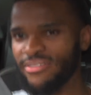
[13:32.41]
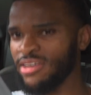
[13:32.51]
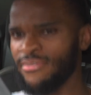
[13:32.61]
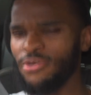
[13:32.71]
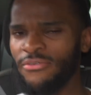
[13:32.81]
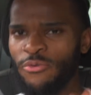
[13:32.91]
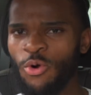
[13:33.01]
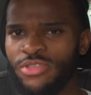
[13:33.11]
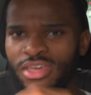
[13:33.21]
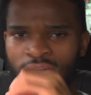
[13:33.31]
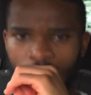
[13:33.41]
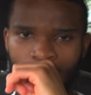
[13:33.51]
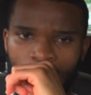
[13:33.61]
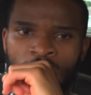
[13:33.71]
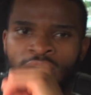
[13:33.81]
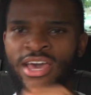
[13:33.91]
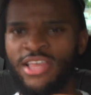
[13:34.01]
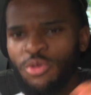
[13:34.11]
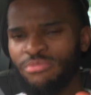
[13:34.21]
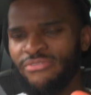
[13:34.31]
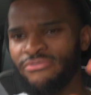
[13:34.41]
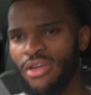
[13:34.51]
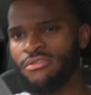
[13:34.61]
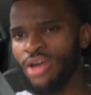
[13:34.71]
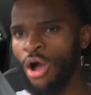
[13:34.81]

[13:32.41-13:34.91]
Like if you're 40, it's going to be very